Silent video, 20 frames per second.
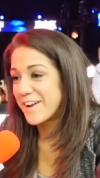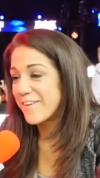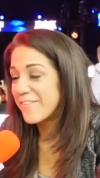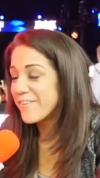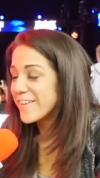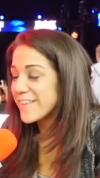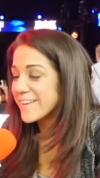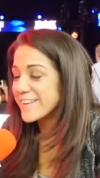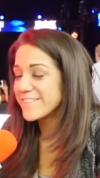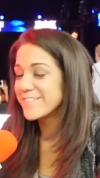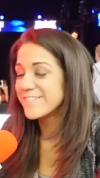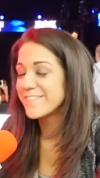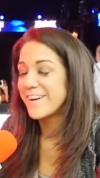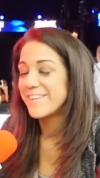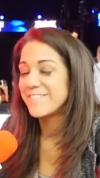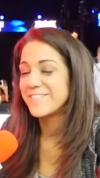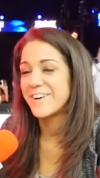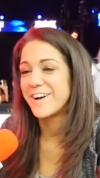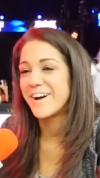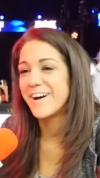I really do
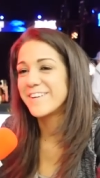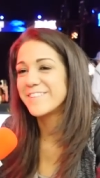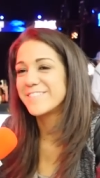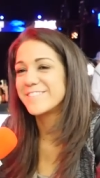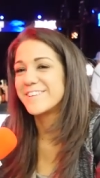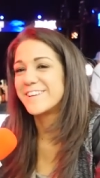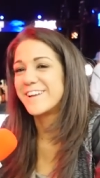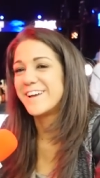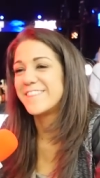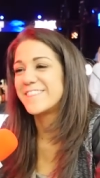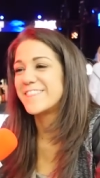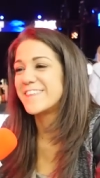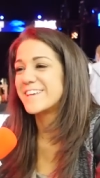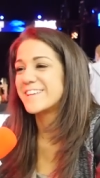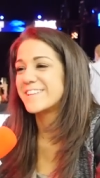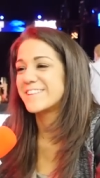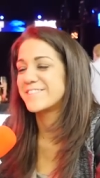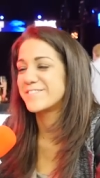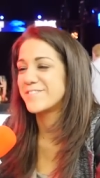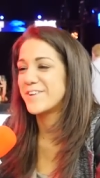love hugs, and I
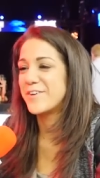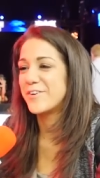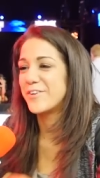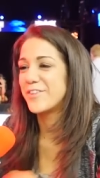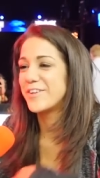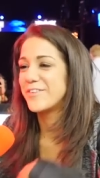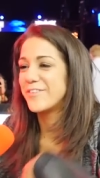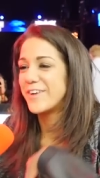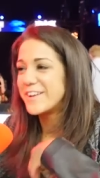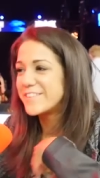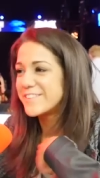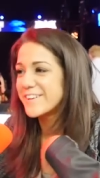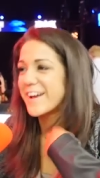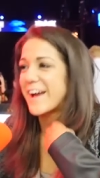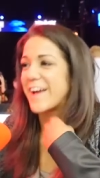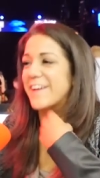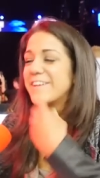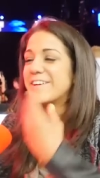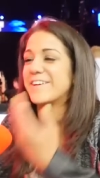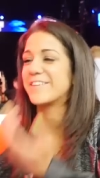think that's my only way to
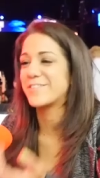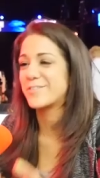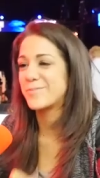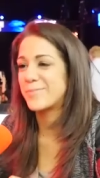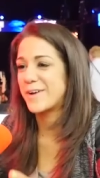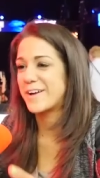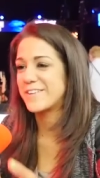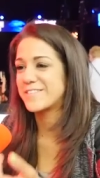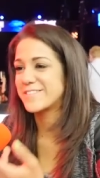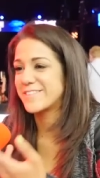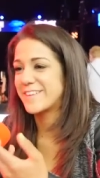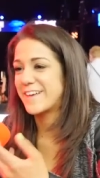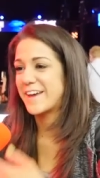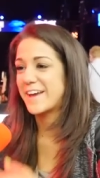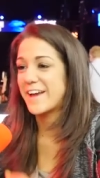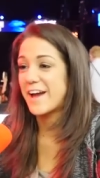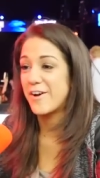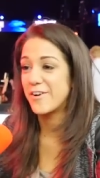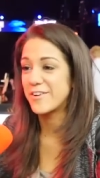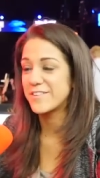kind of express
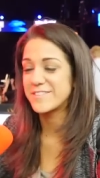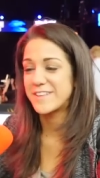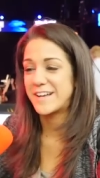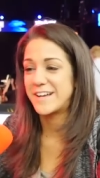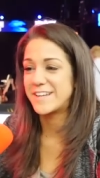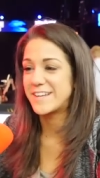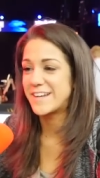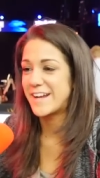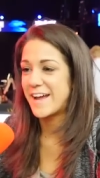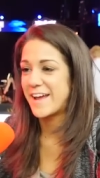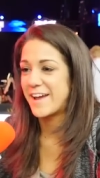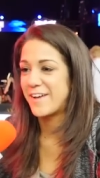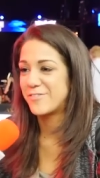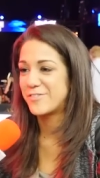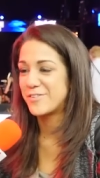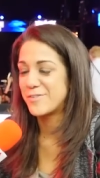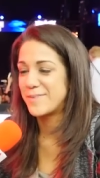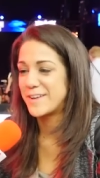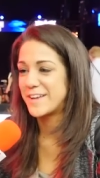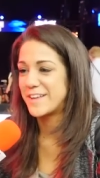like how excited I am
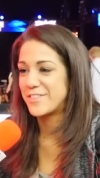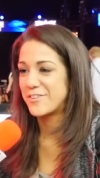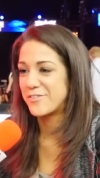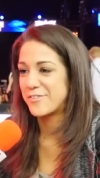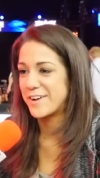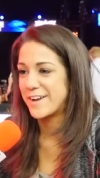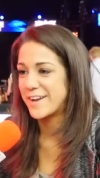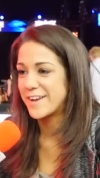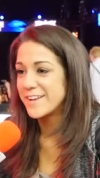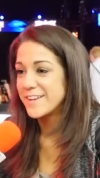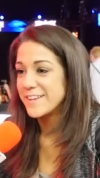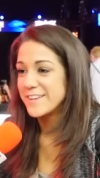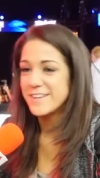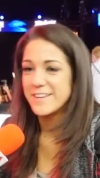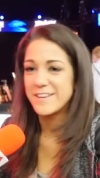to be in the ring.